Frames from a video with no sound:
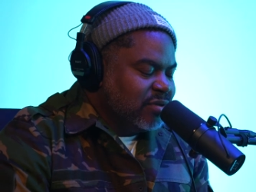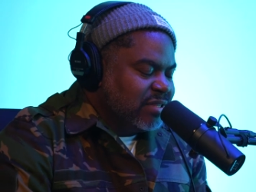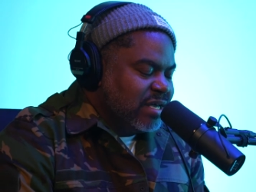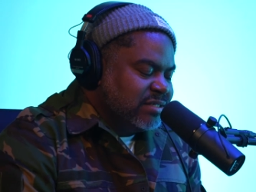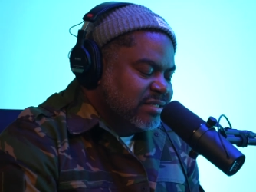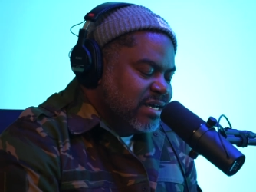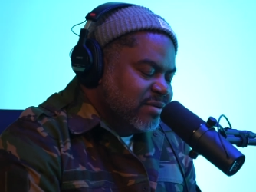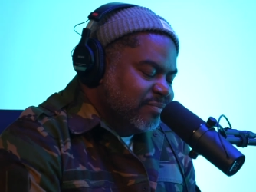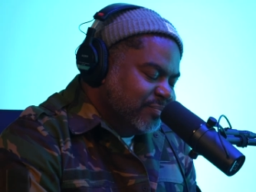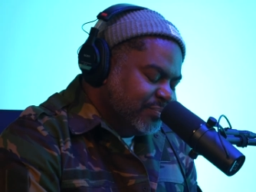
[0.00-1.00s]
with that
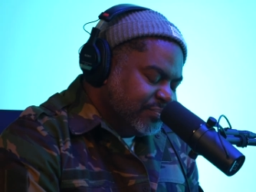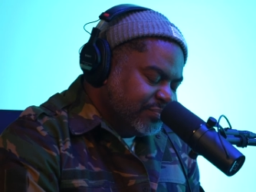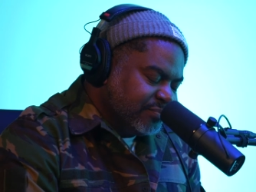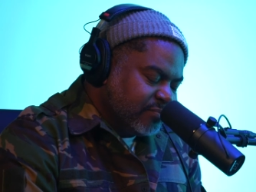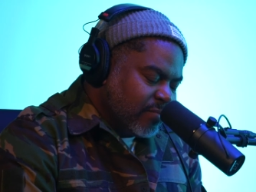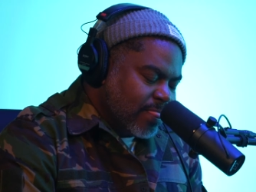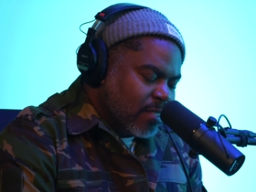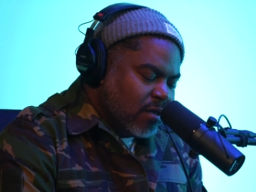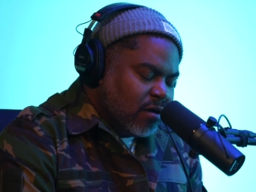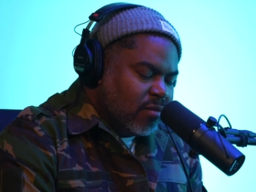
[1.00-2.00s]
said,
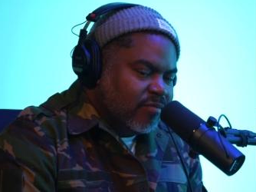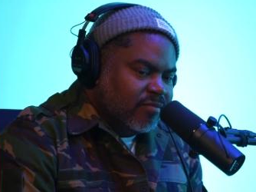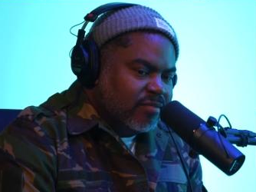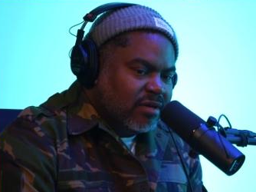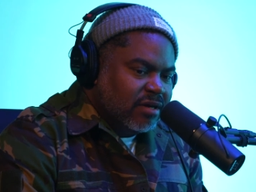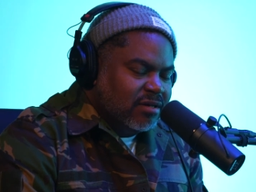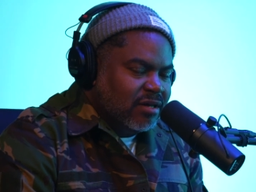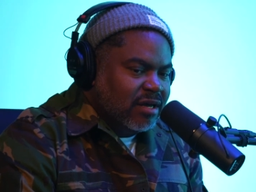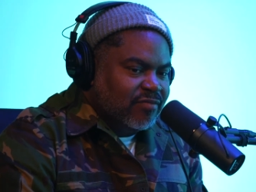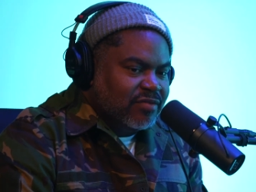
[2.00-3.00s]
um,
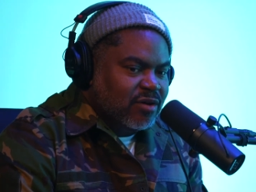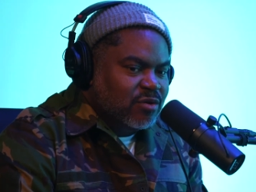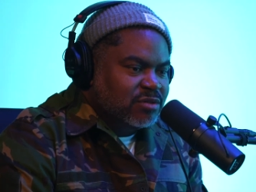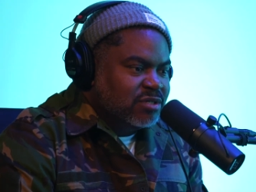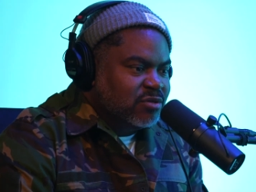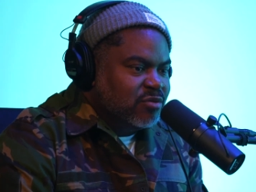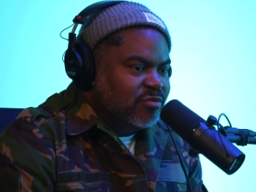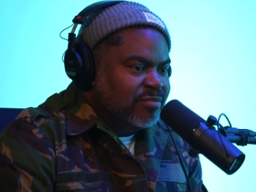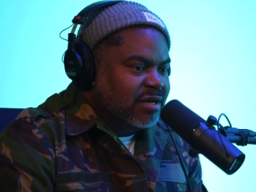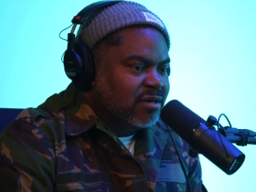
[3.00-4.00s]
and for those of you
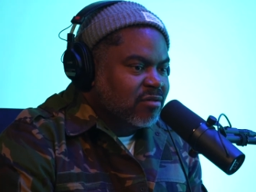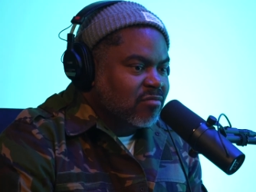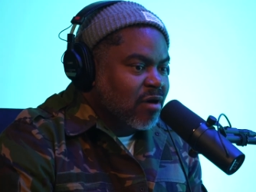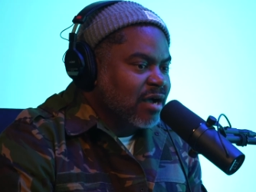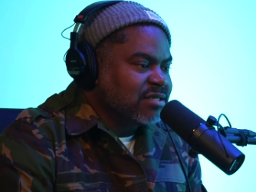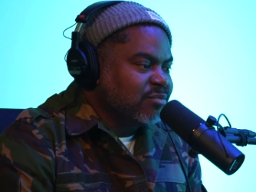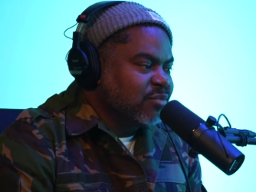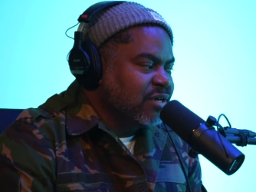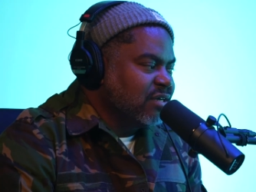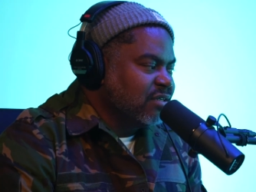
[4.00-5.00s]
who've been under a rock
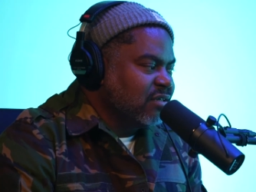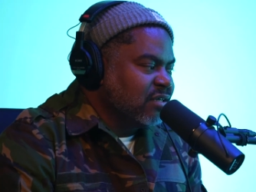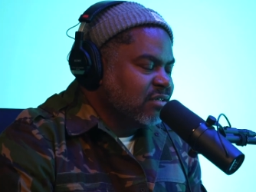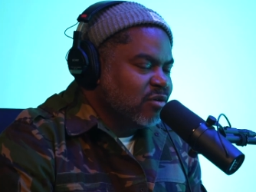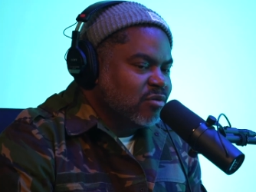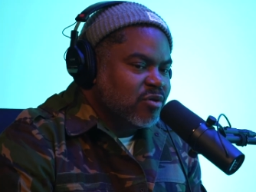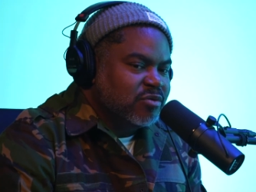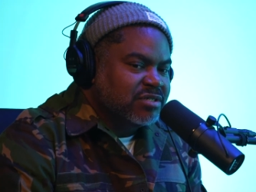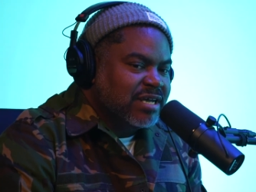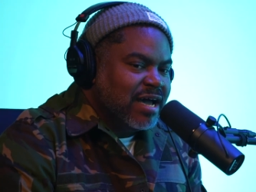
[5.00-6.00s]
somewhere and don't know
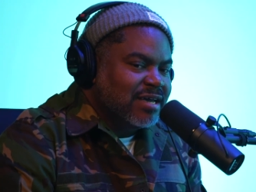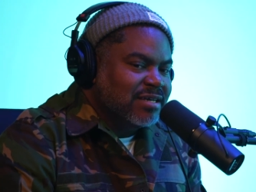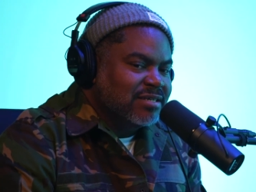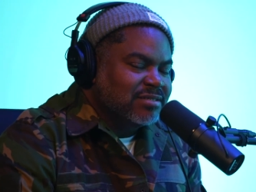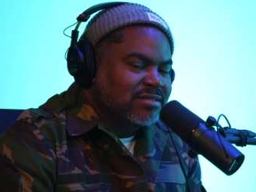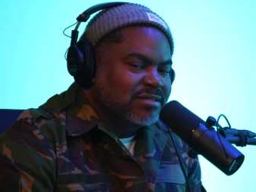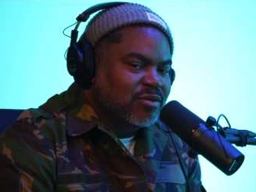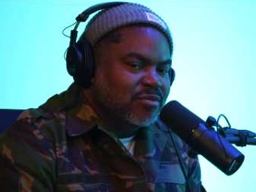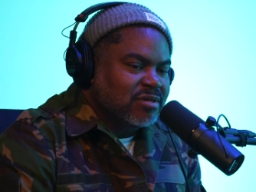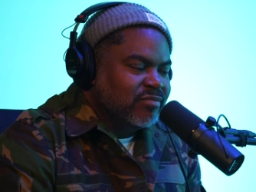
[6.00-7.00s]
who this guy is and
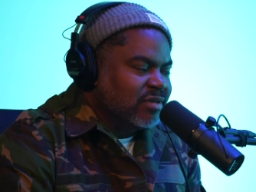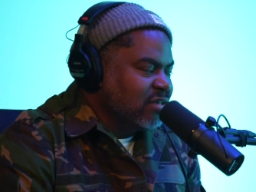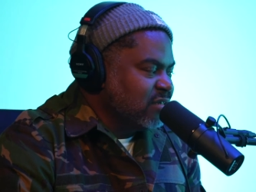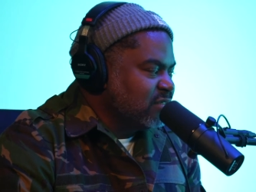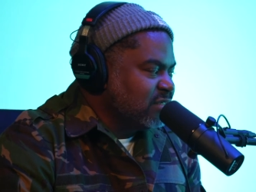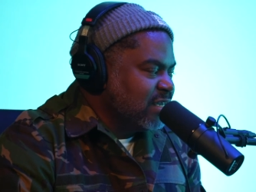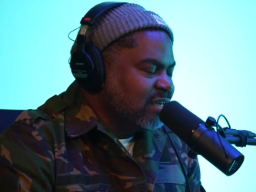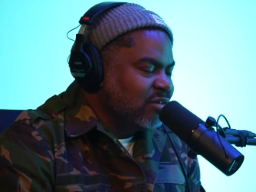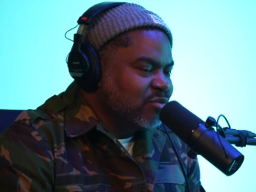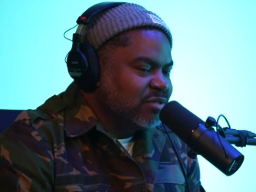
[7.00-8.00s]
don't really
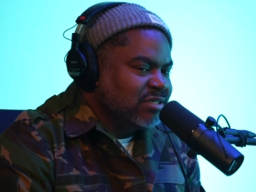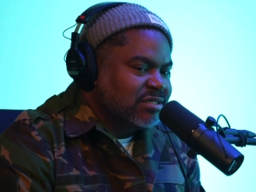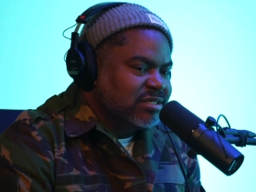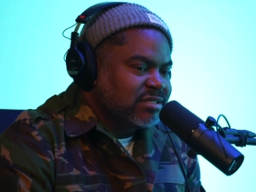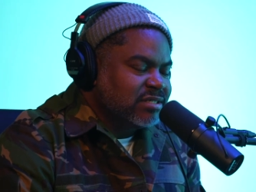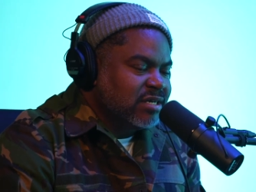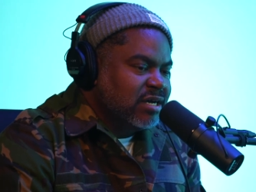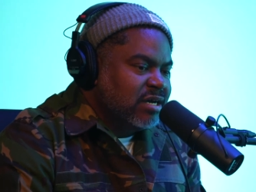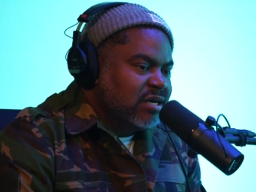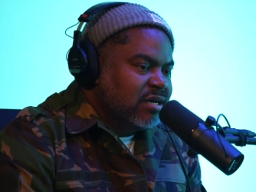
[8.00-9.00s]
understand who this is,
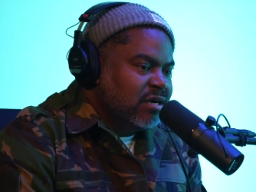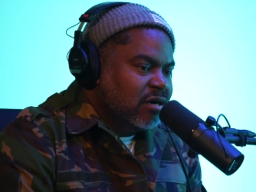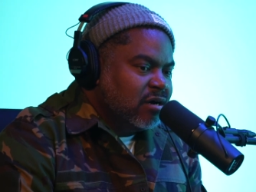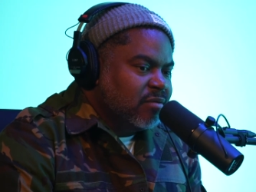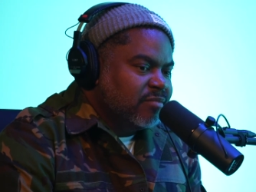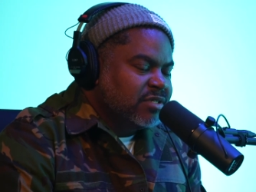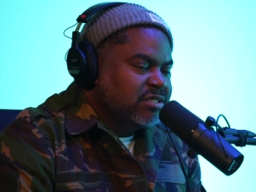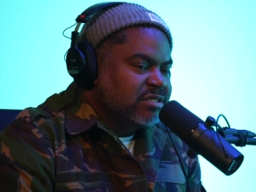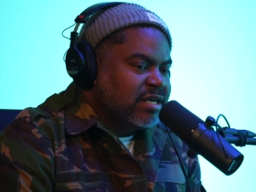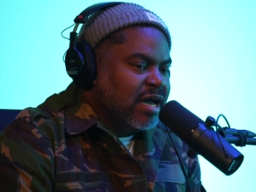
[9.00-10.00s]
um,
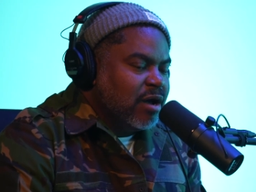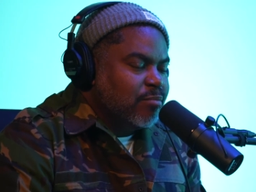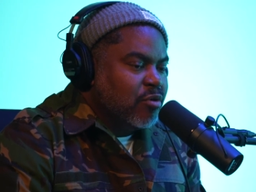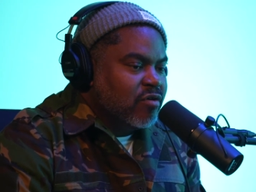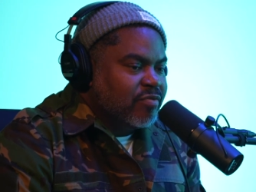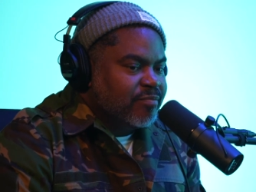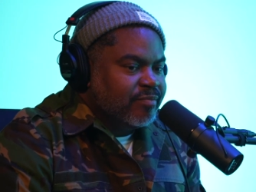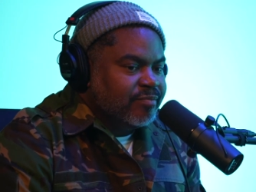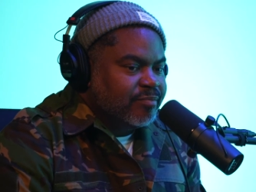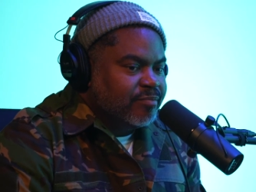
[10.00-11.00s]
this is the guy who birthed
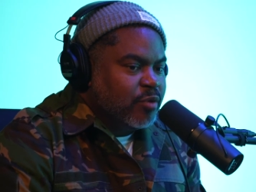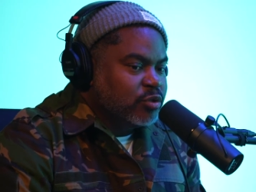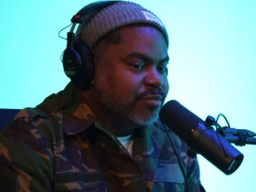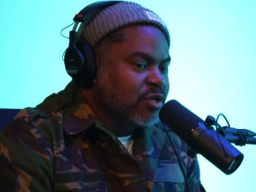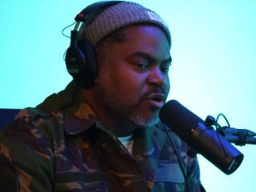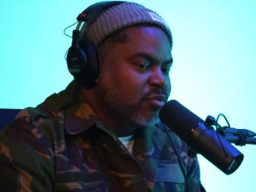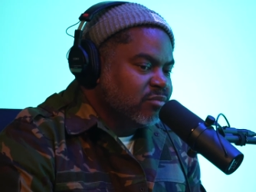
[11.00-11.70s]
Post Malone.